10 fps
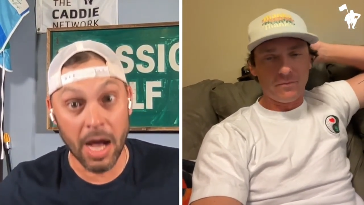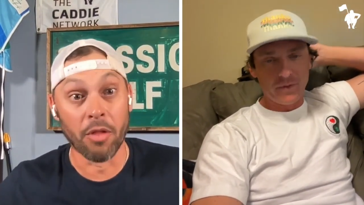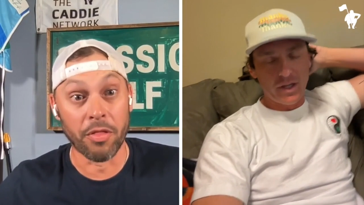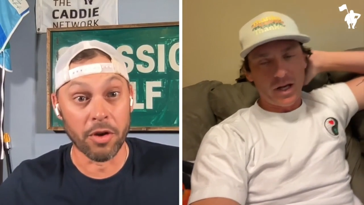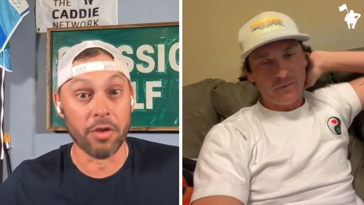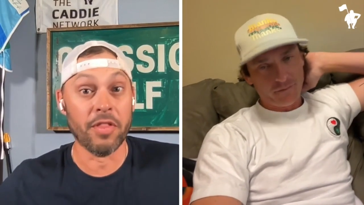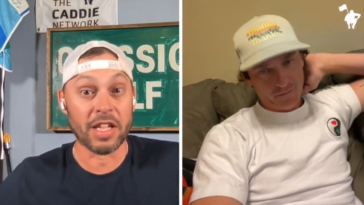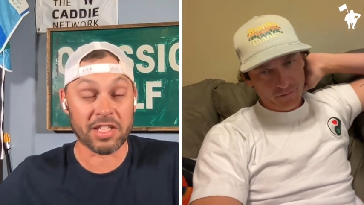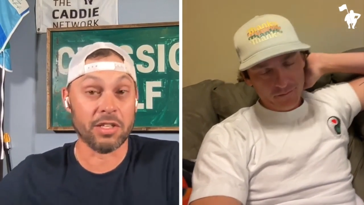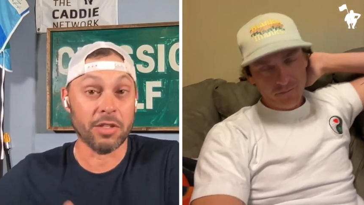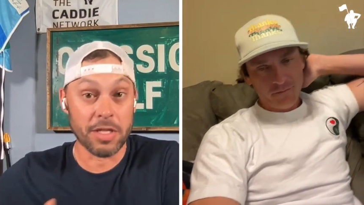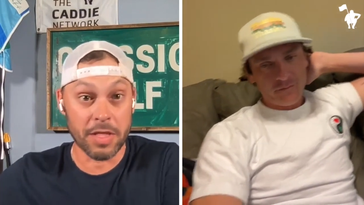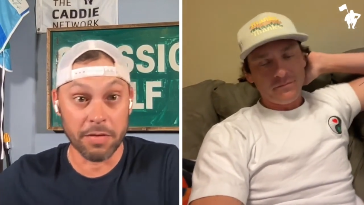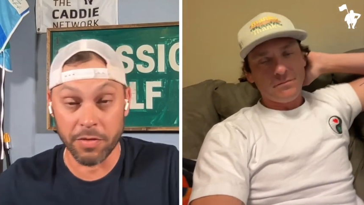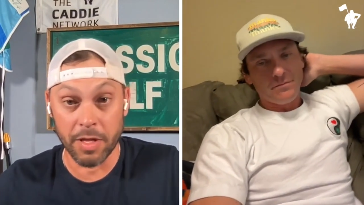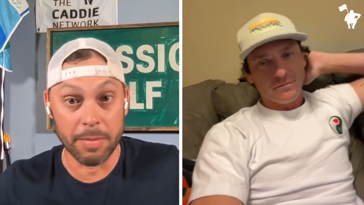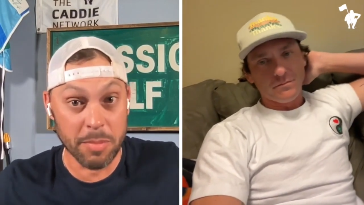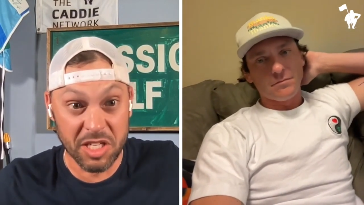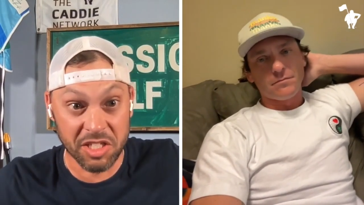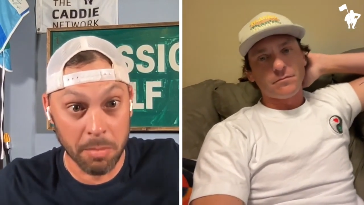Speaker 1: out yeah. there necessarily than for them to
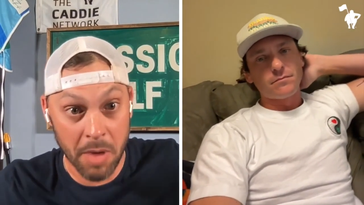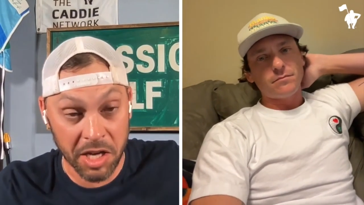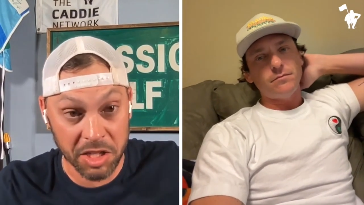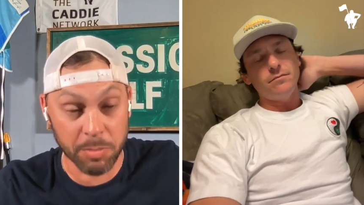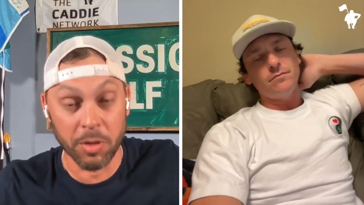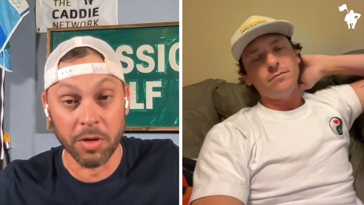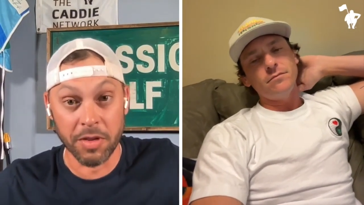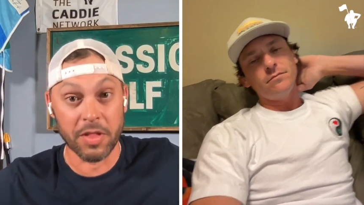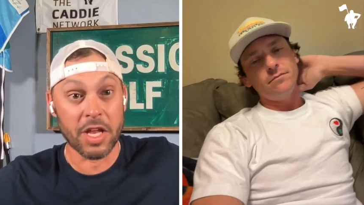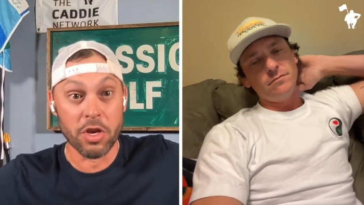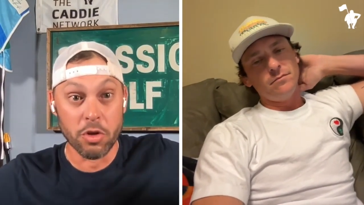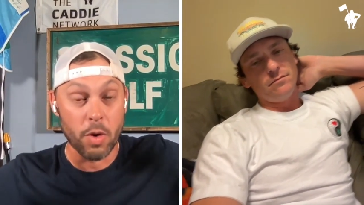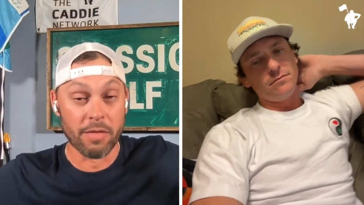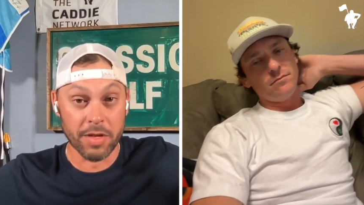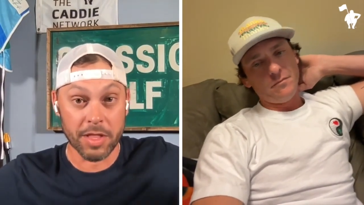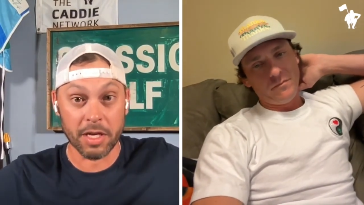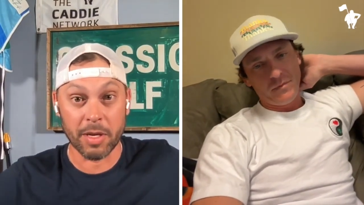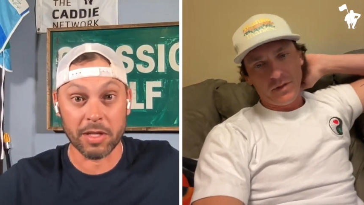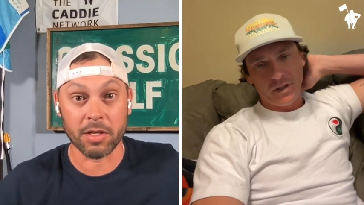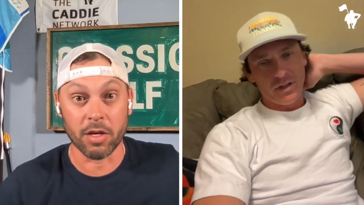be some expert that knew everything
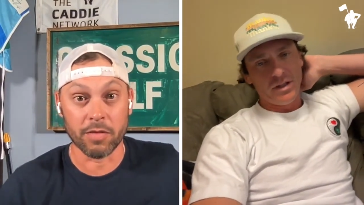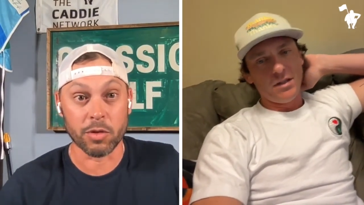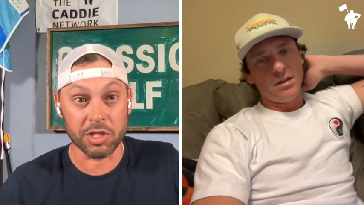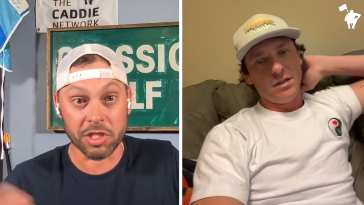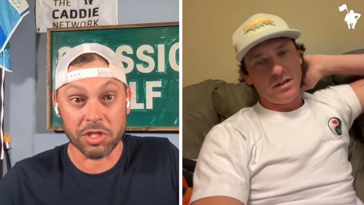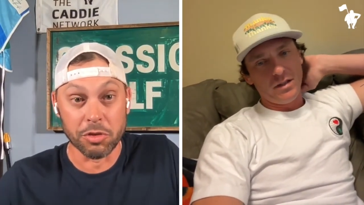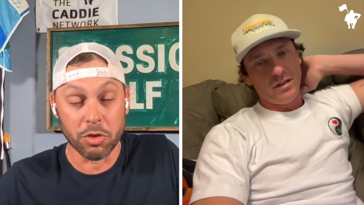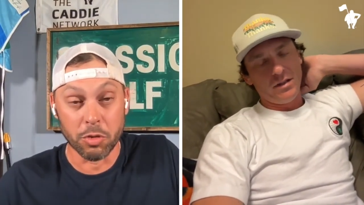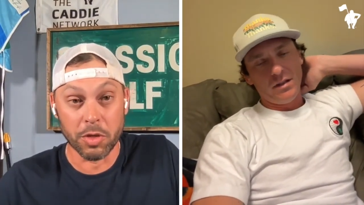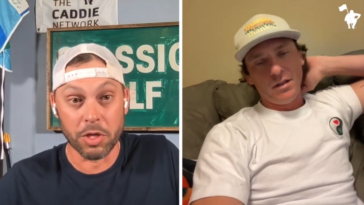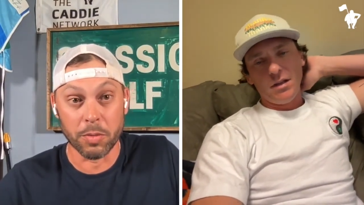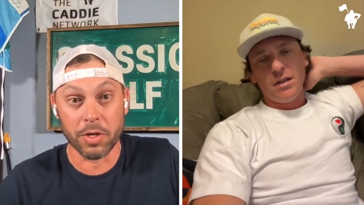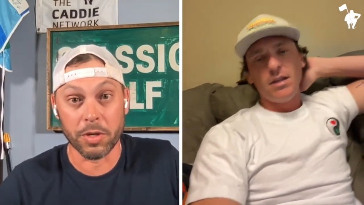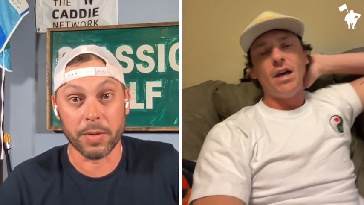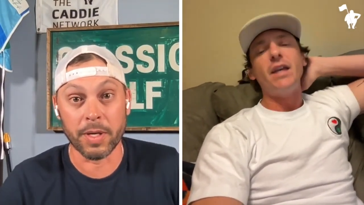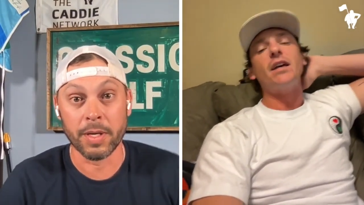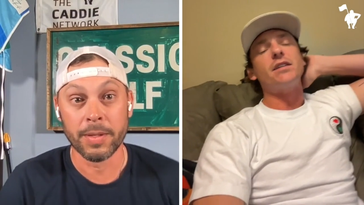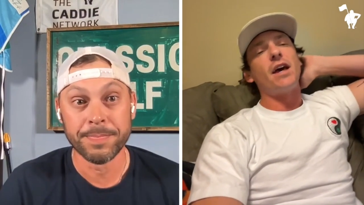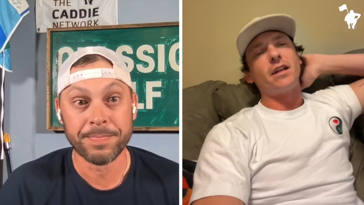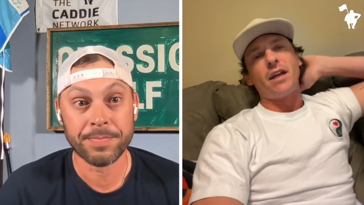about the golf course because you knew what you were. doing. Yeah,
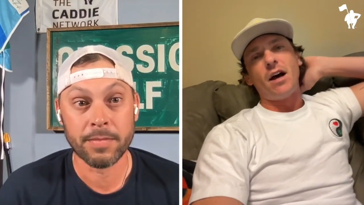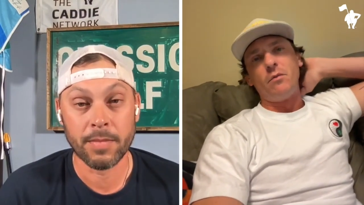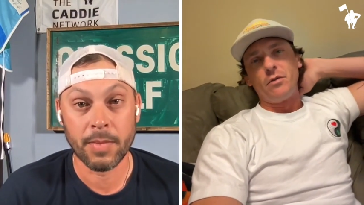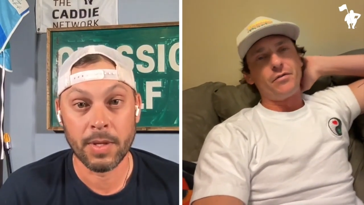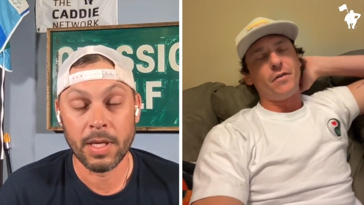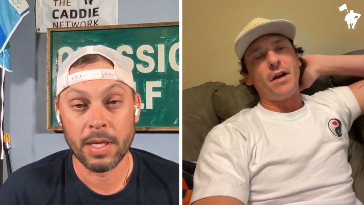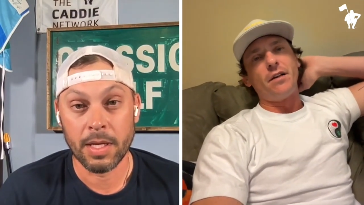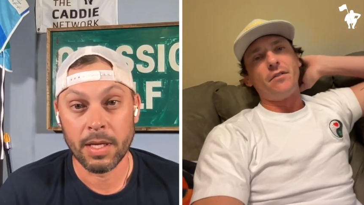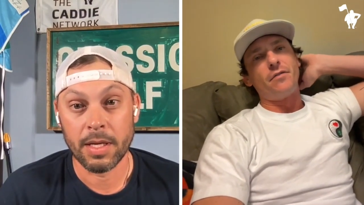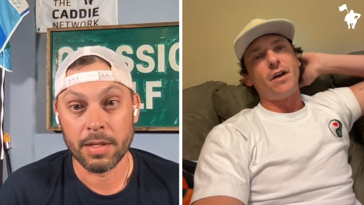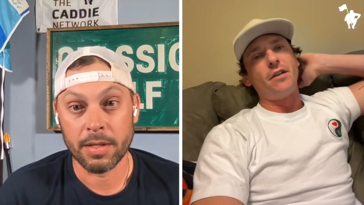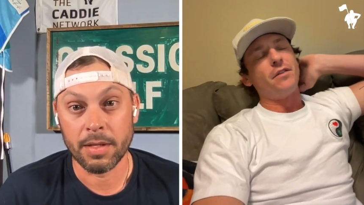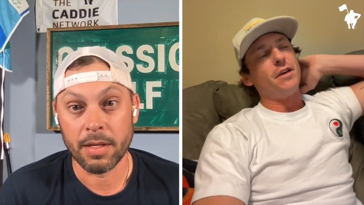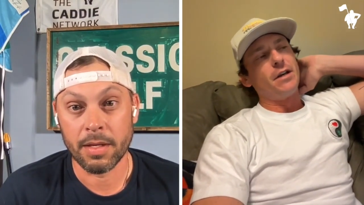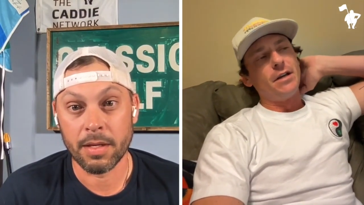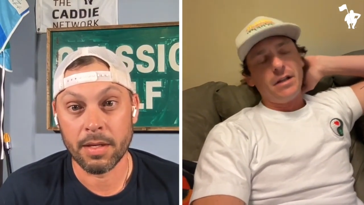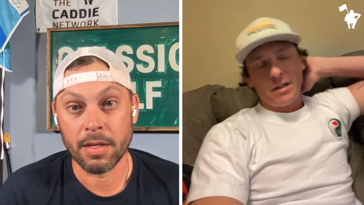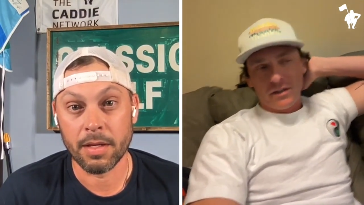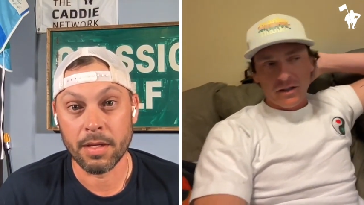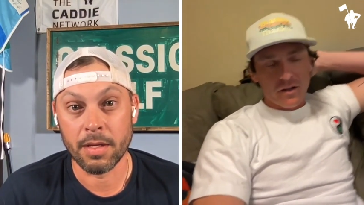
Speaker 2: exactly. I almost found found the
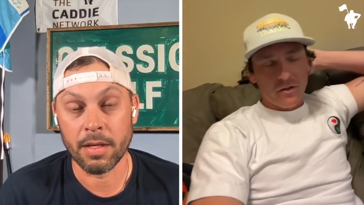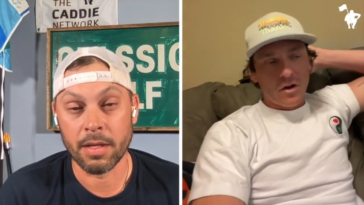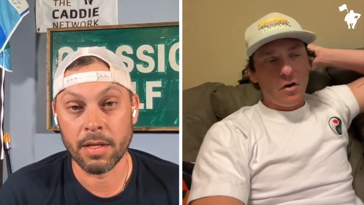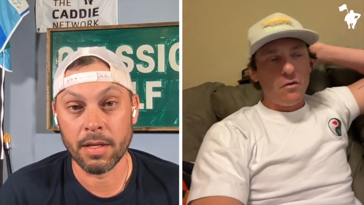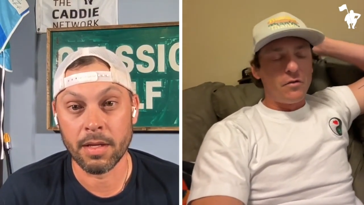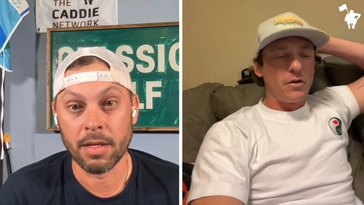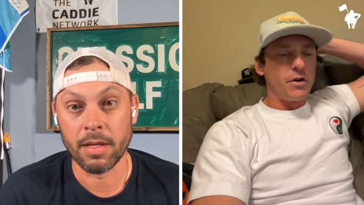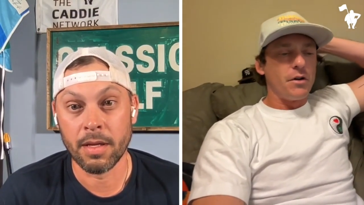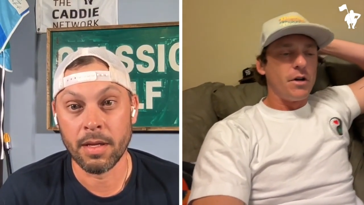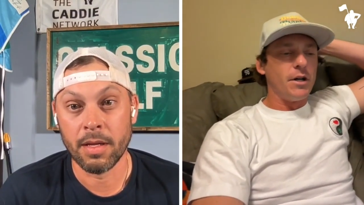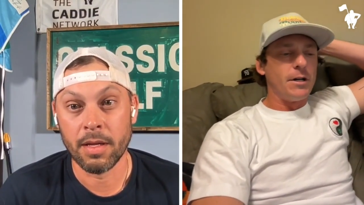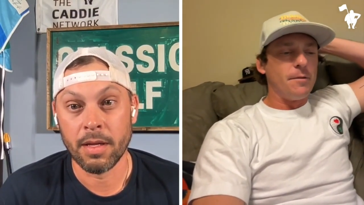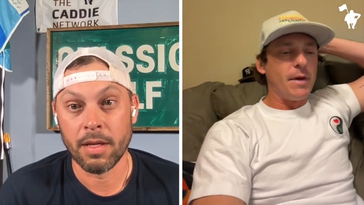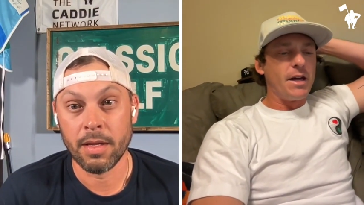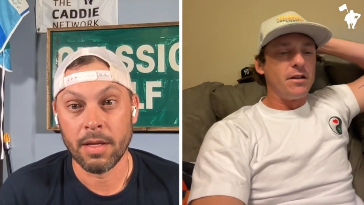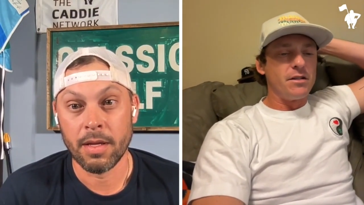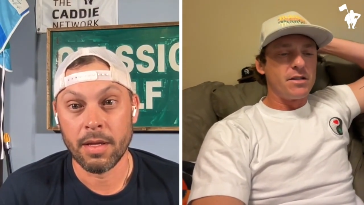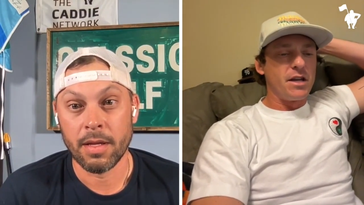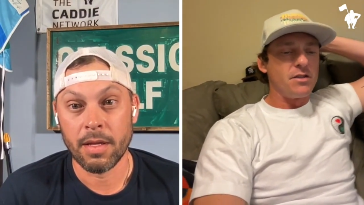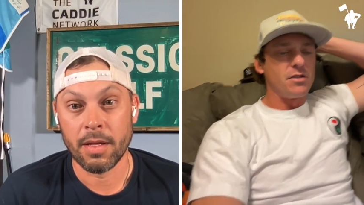you know the over um
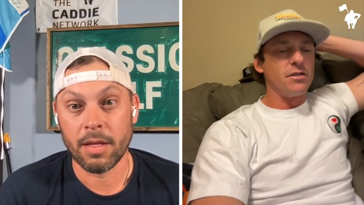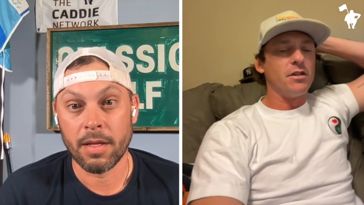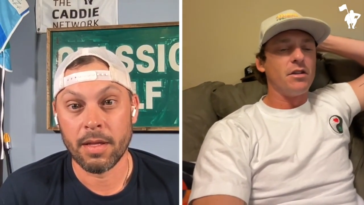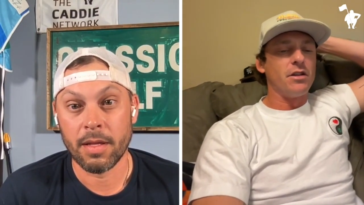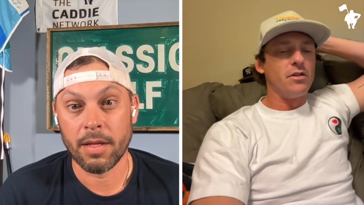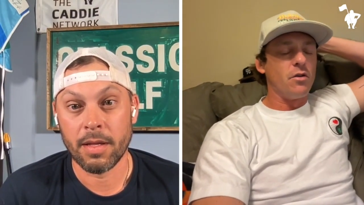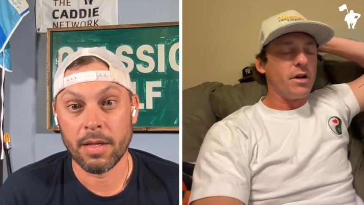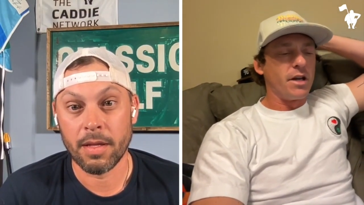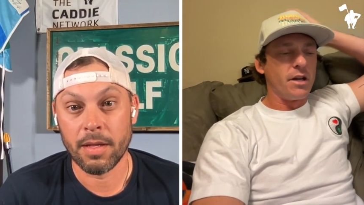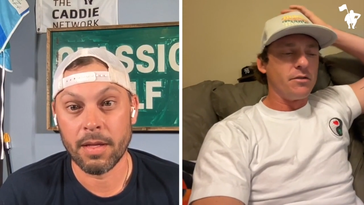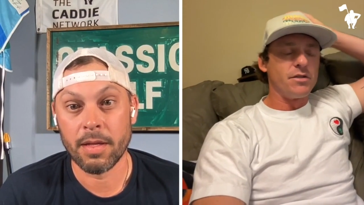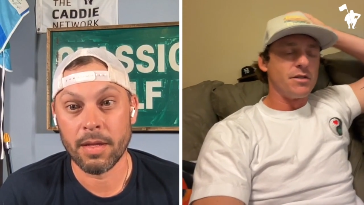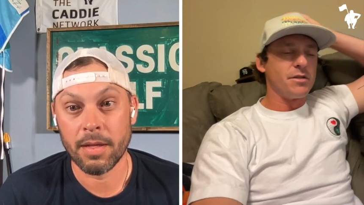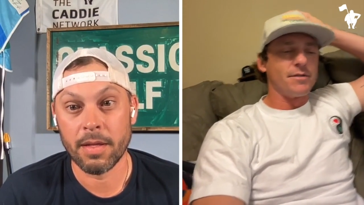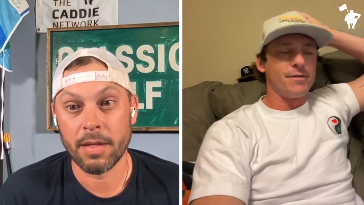analyzation a little annoying. It was just